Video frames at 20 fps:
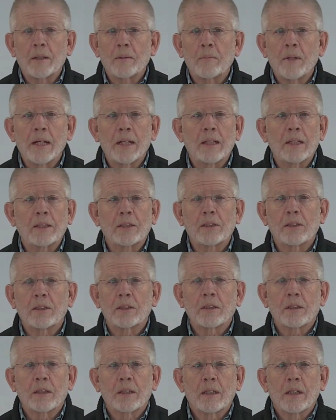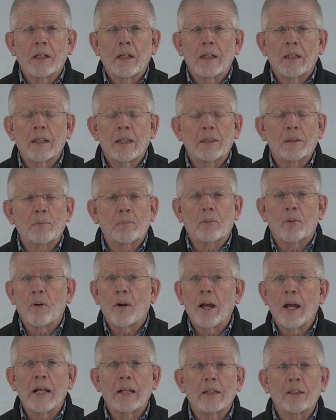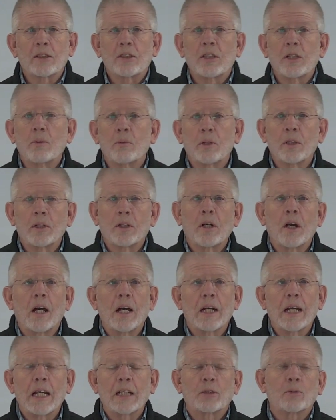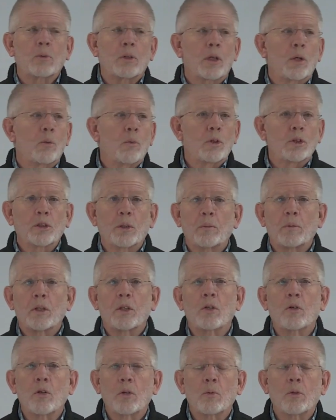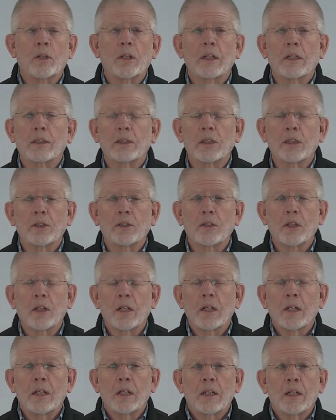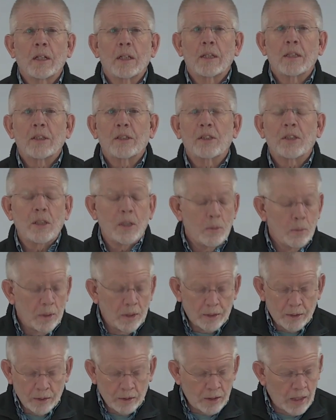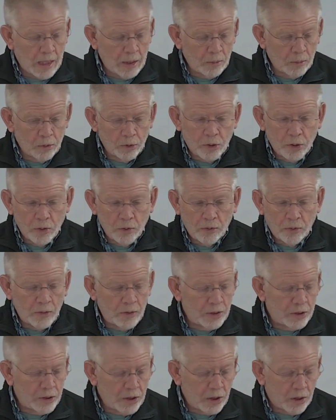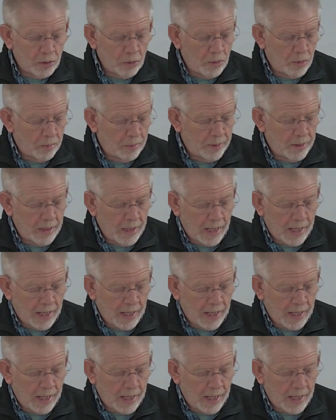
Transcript: man man. Let's let's pray. Let's see what God has. We're going to worship the Lord. We're going to just see what God will do through this young woman.